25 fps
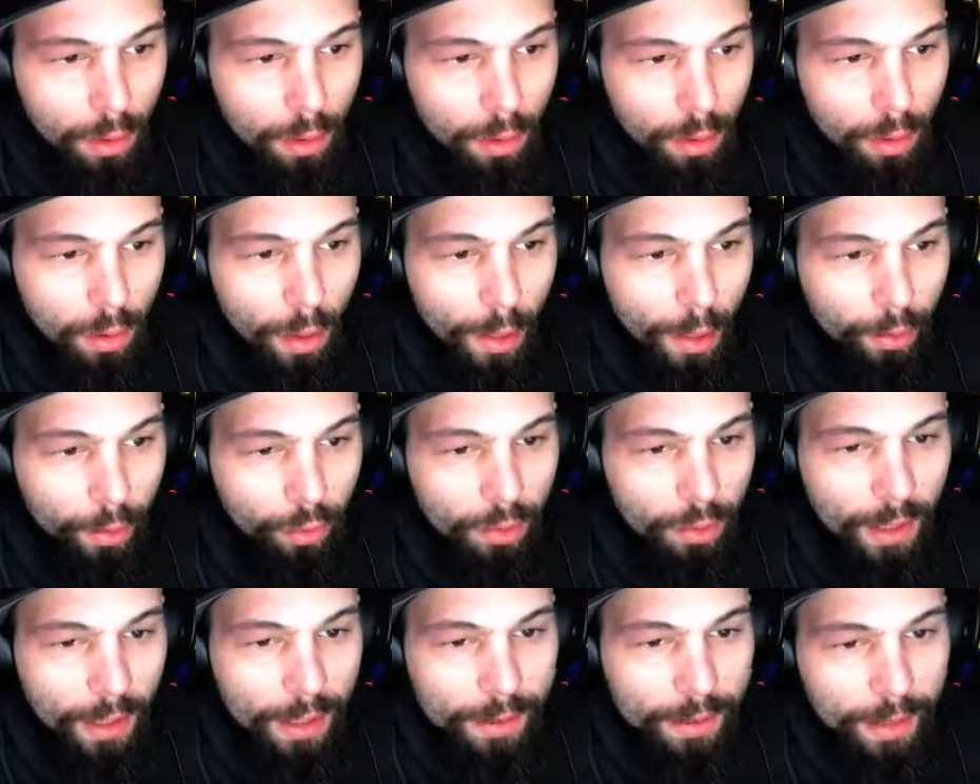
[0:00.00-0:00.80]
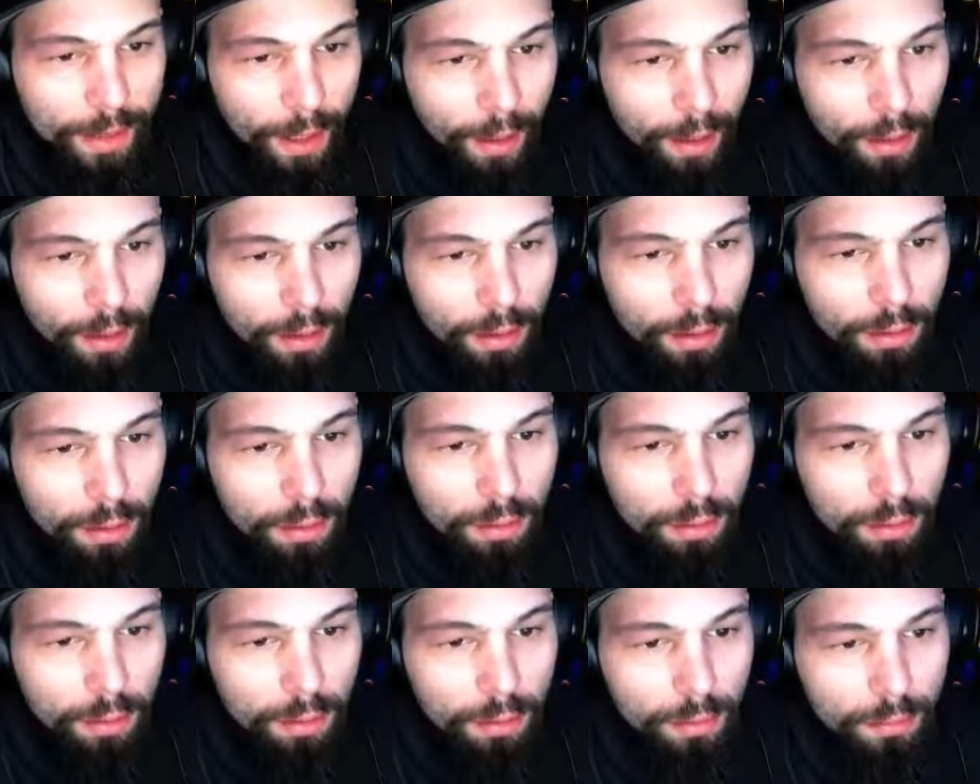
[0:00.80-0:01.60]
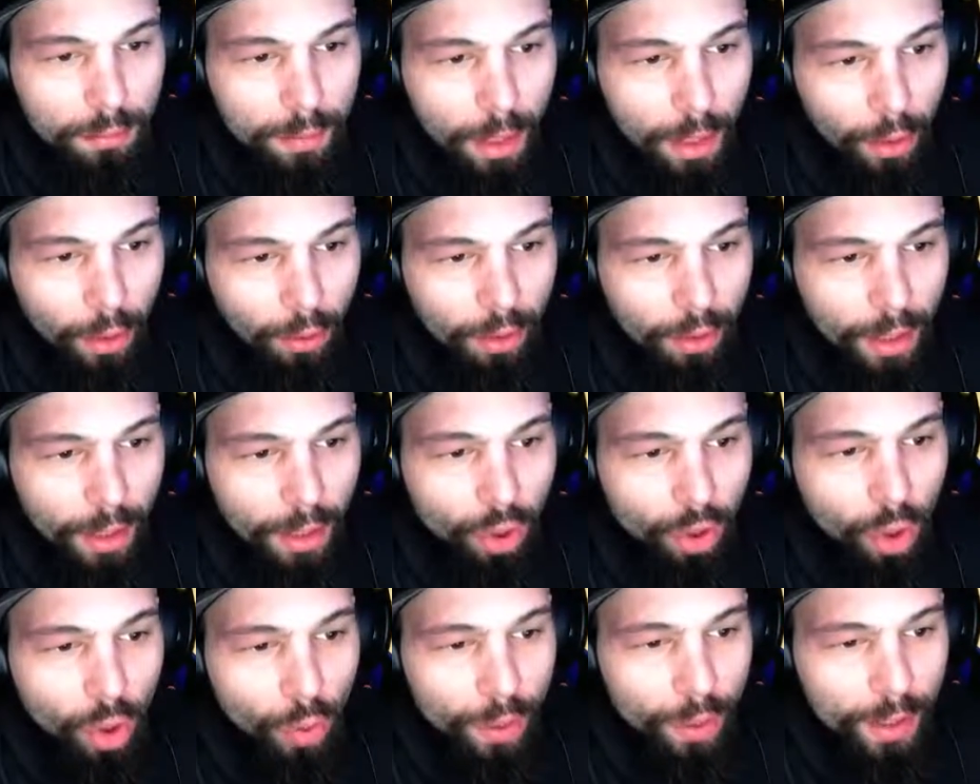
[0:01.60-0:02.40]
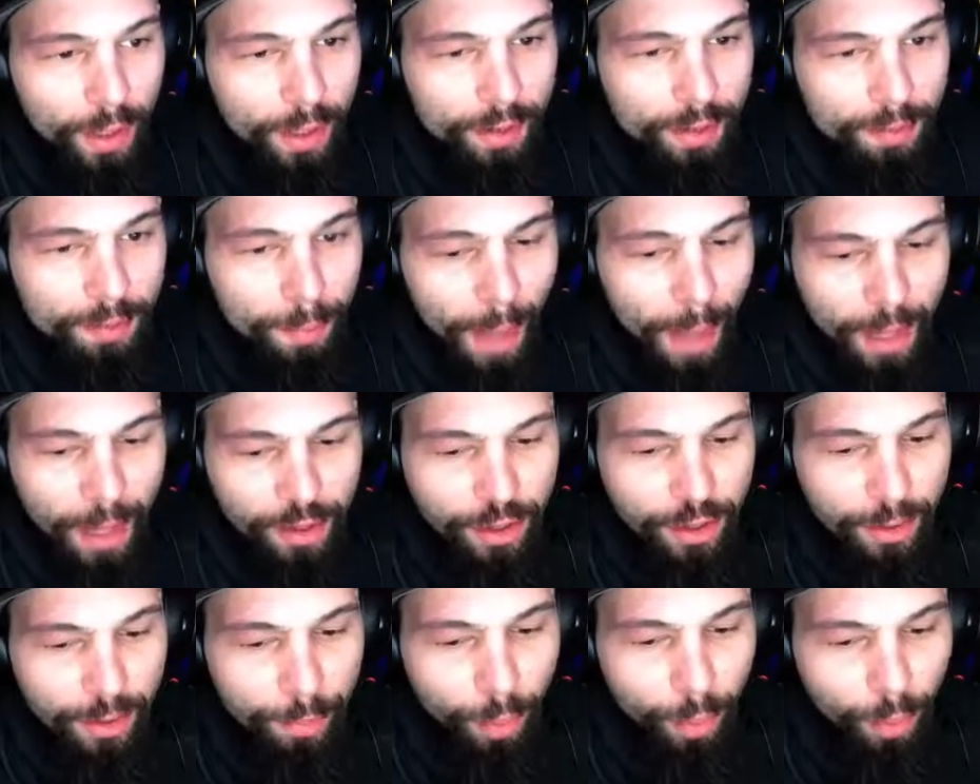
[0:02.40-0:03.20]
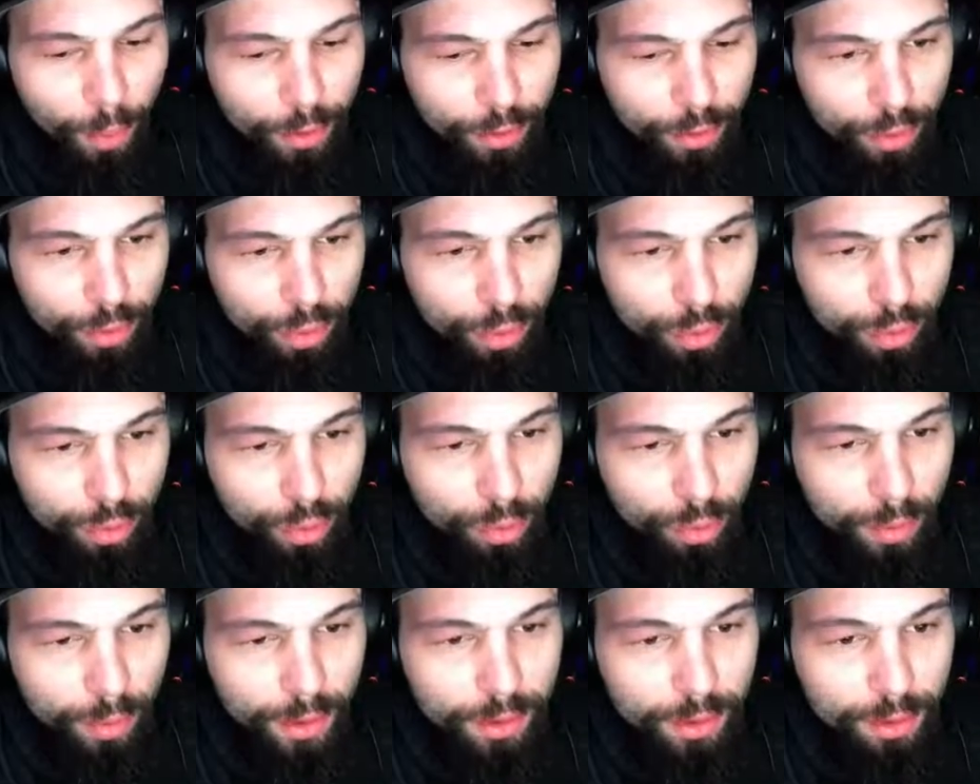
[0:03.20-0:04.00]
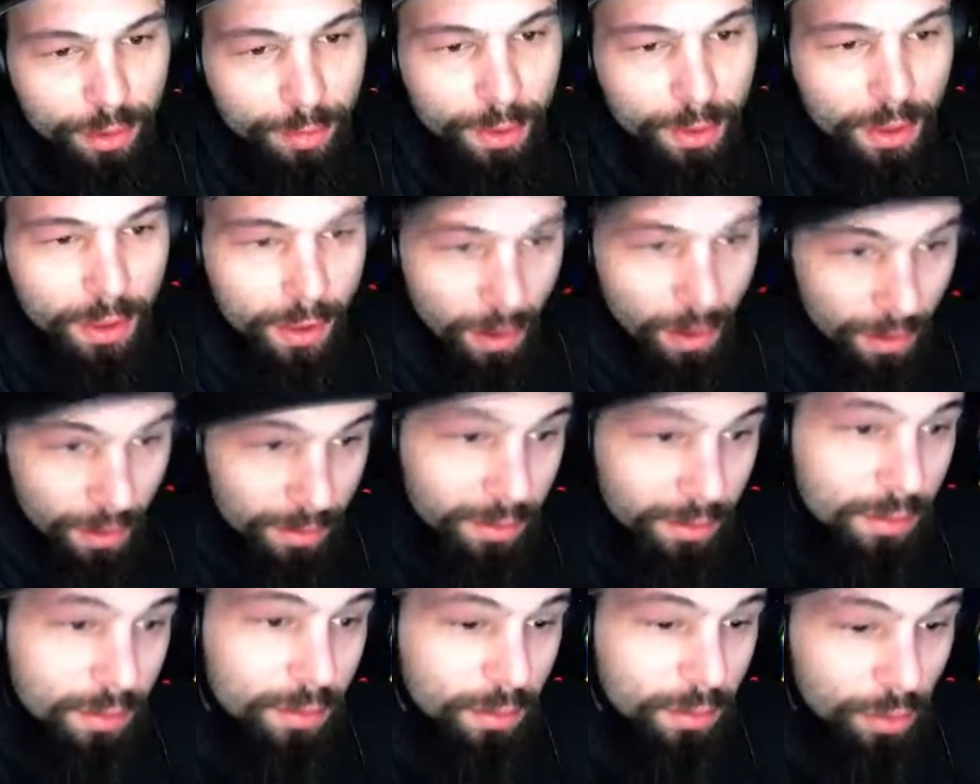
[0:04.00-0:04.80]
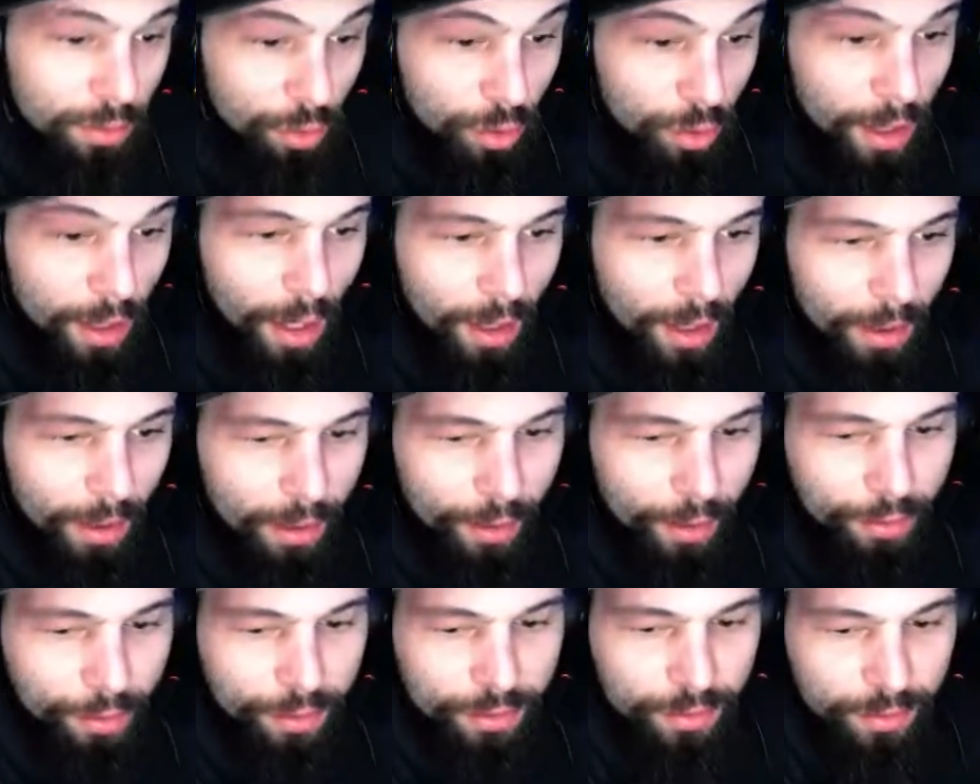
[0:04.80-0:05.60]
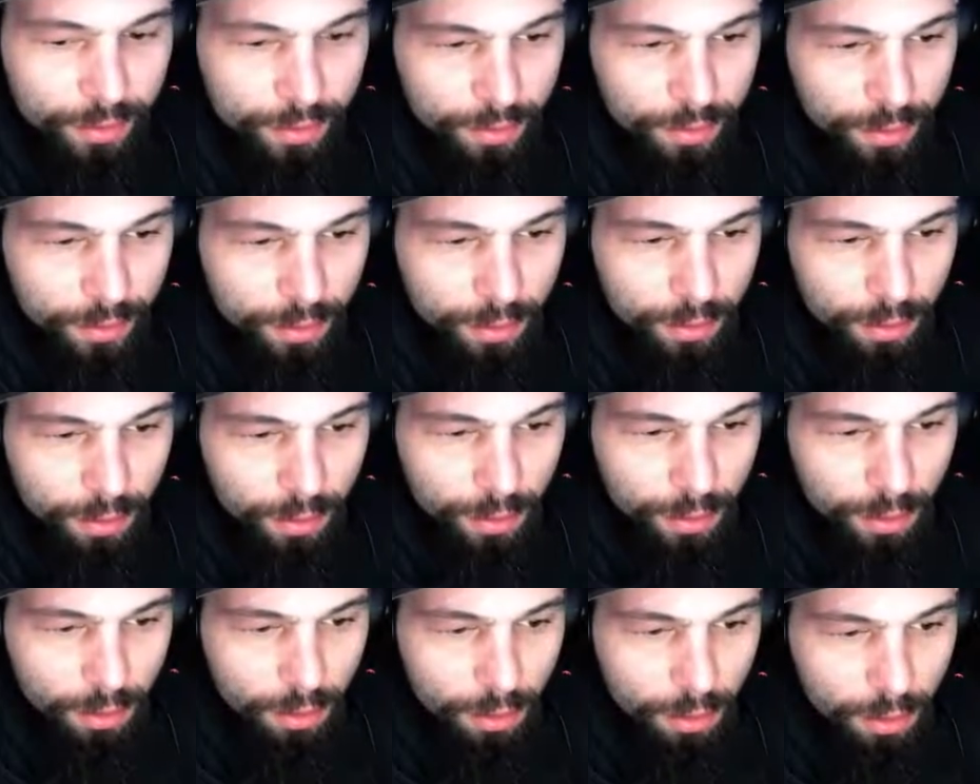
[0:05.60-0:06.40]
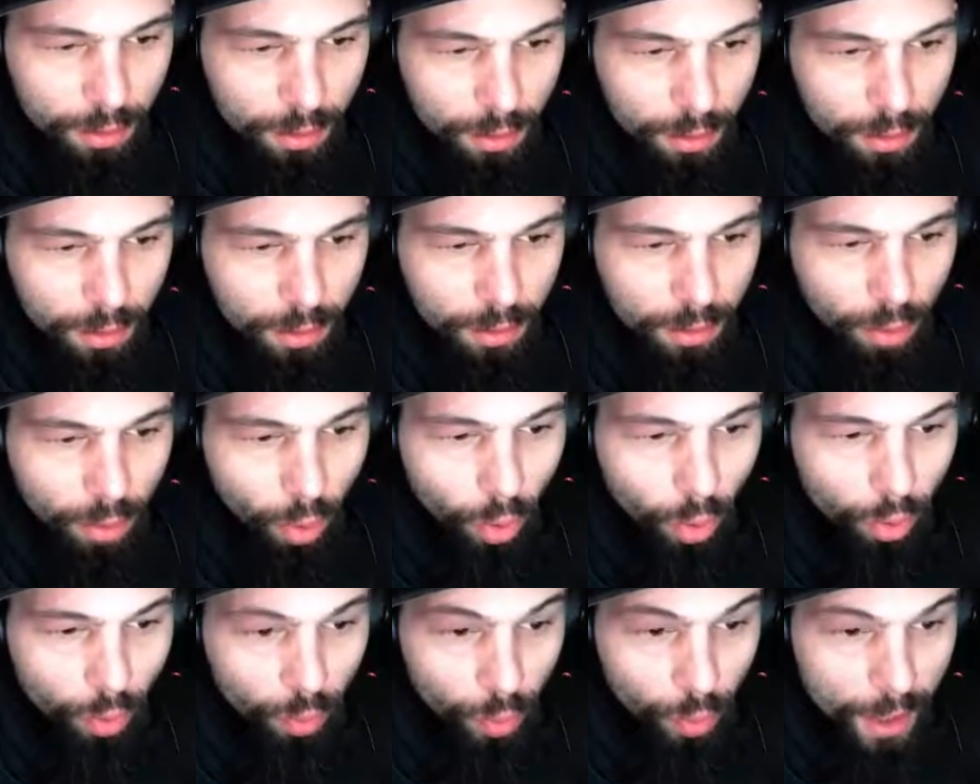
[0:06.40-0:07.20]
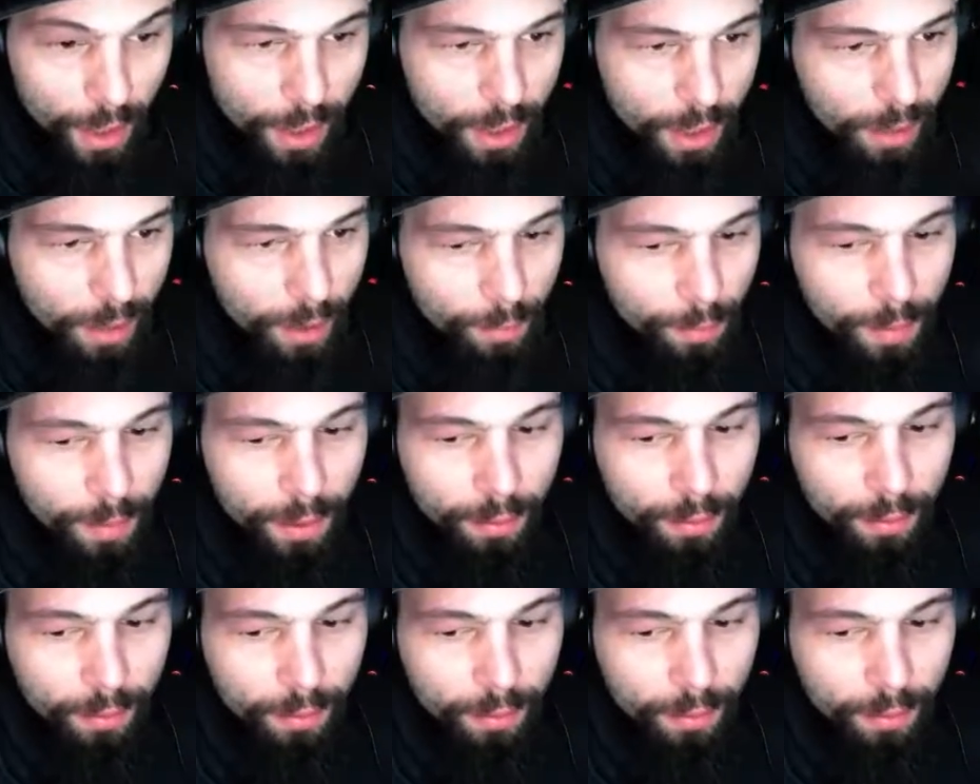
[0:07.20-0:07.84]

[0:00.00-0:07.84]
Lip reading: I don't like that. I don't like going against magic opponents too much because you can get resisted. Or weak hit, I mean.